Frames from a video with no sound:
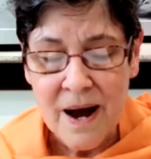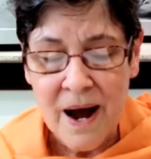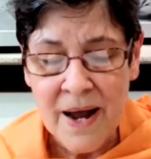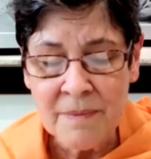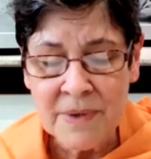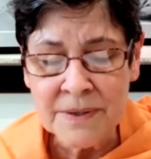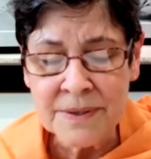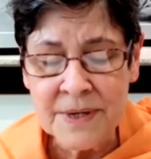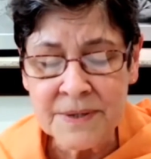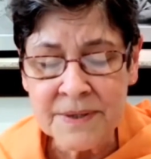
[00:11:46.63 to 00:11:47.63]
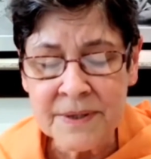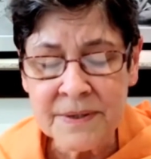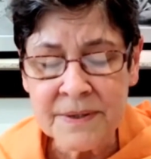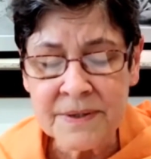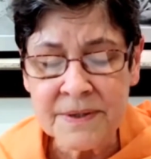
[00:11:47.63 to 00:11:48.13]
I am
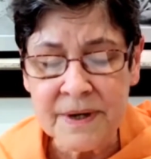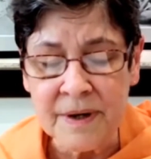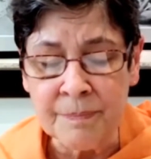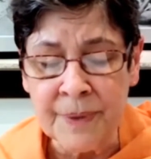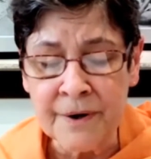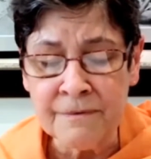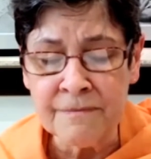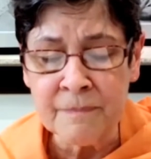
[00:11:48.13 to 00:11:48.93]
existence above